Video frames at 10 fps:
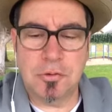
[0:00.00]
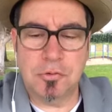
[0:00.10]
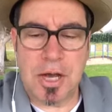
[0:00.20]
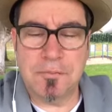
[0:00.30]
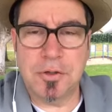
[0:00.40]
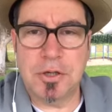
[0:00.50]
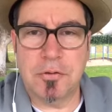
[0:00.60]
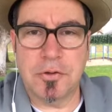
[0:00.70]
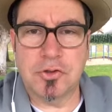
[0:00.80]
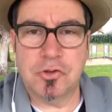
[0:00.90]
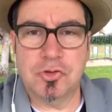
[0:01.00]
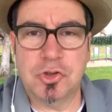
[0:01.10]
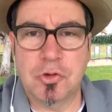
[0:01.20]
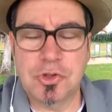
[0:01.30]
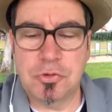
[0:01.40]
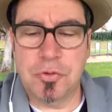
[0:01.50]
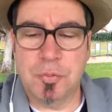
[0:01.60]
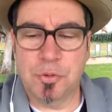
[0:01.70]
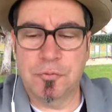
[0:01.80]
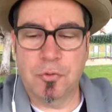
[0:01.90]
graphic here that shows you the
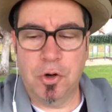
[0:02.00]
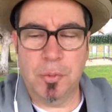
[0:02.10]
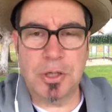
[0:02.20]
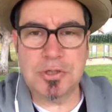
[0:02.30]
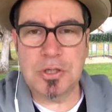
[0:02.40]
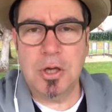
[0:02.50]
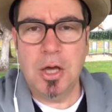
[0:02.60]
performance